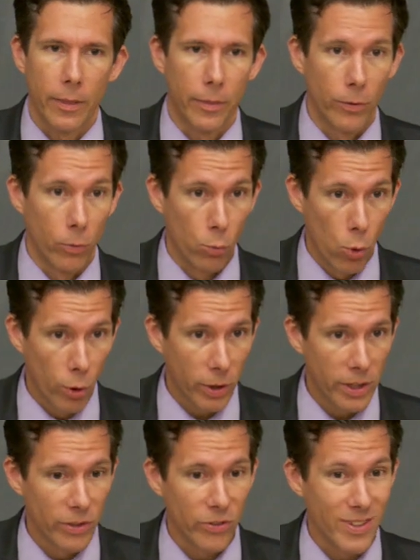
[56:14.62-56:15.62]
The war
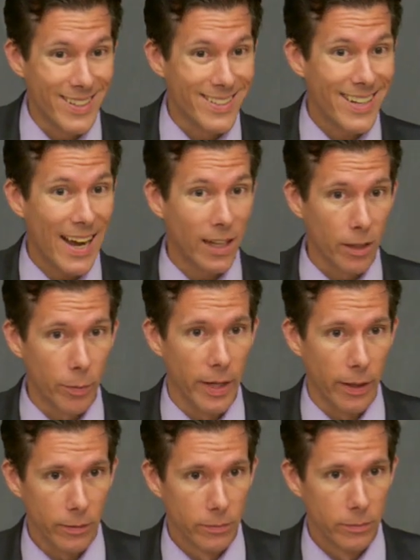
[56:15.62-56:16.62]
against the
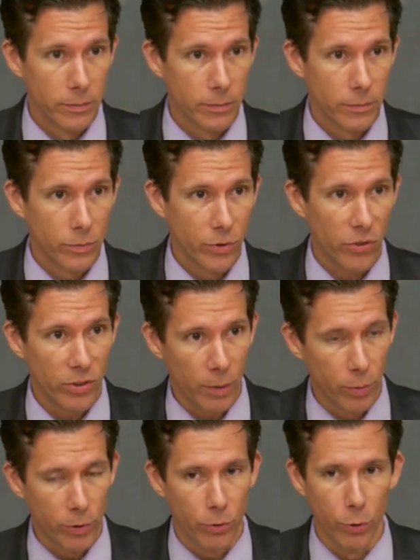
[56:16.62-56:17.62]
Taliban,
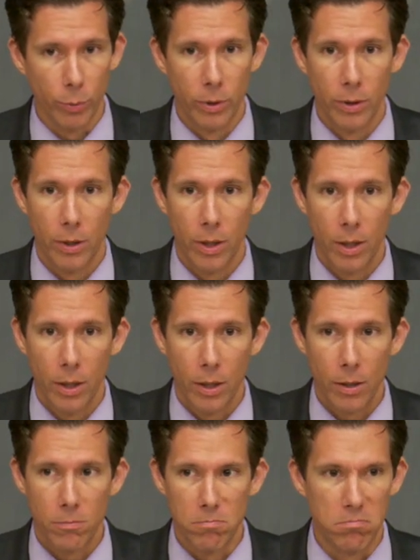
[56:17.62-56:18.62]
separate group,
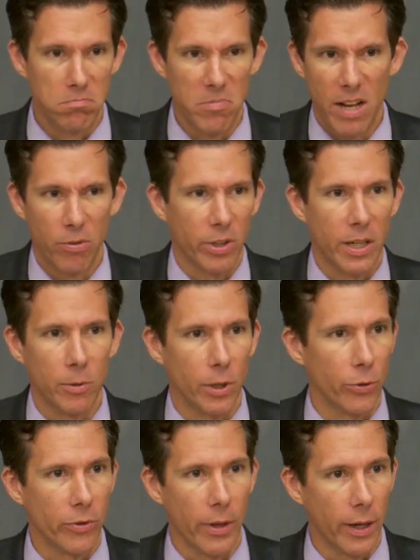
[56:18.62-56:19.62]
never came
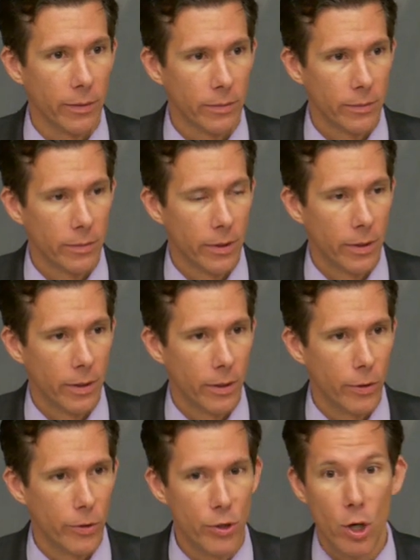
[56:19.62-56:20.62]
close to that
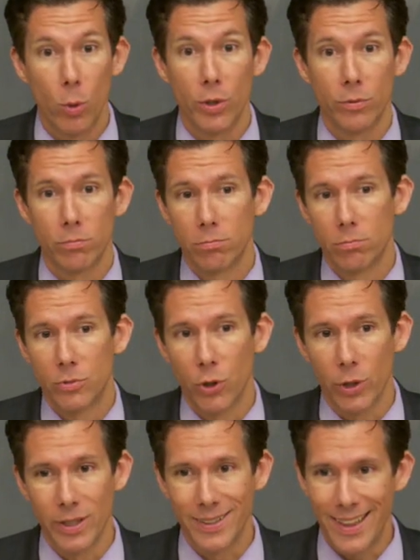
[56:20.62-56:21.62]
no one
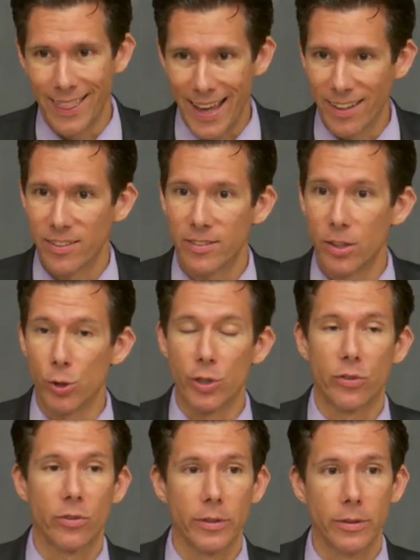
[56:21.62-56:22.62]
took it that
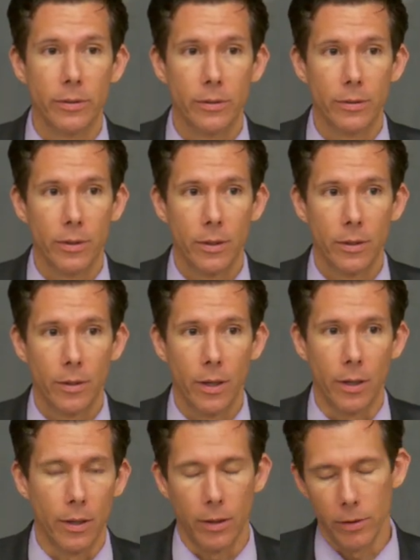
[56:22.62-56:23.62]
seriously.
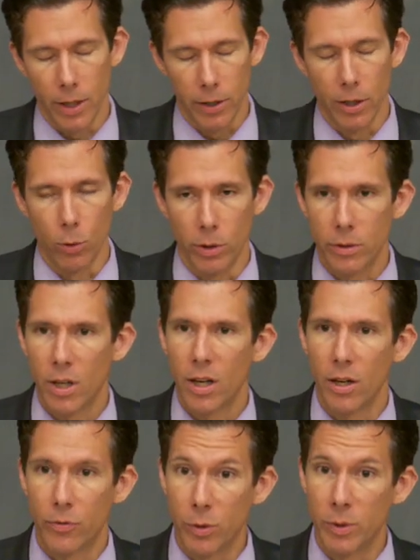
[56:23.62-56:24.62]
Uh, not no one,
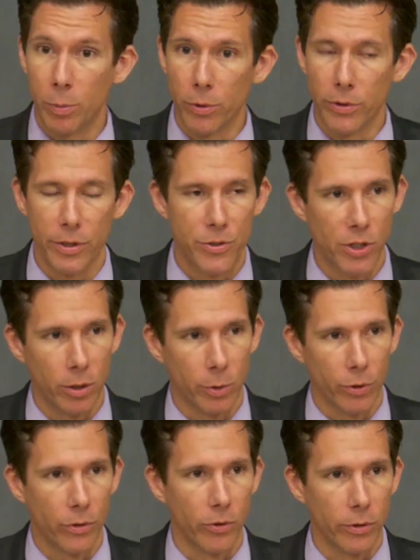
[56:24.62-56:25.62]
a few people did, General
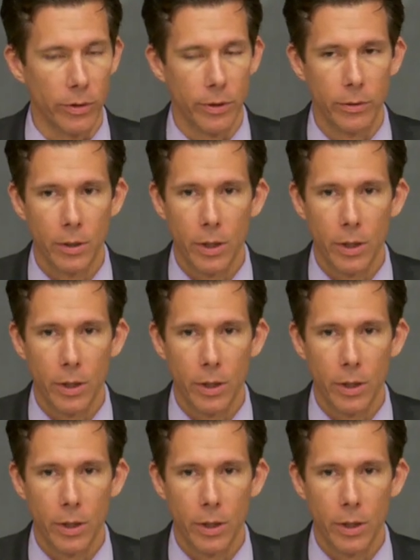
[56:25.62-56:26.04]
McChrystal did.